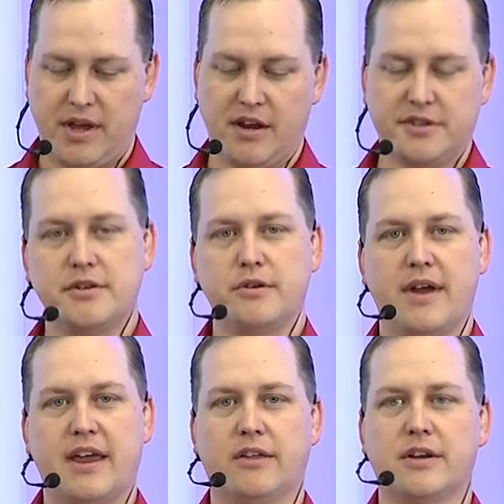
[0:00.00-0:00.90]
can also do
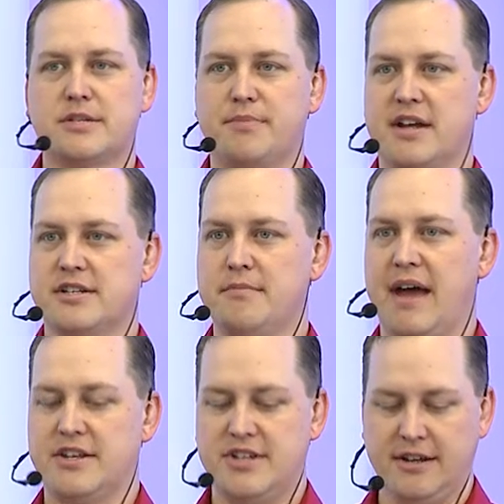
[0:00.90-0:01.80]
regular expression
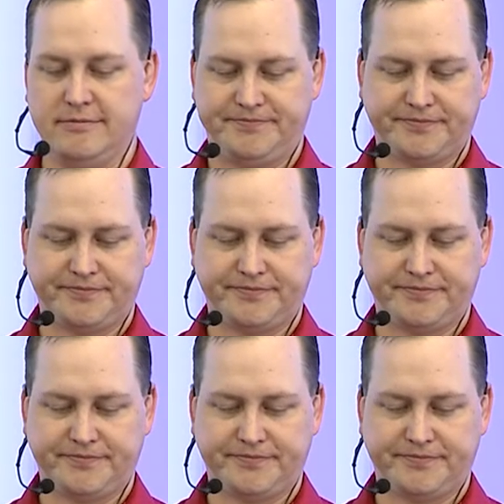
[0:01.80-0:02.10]
matching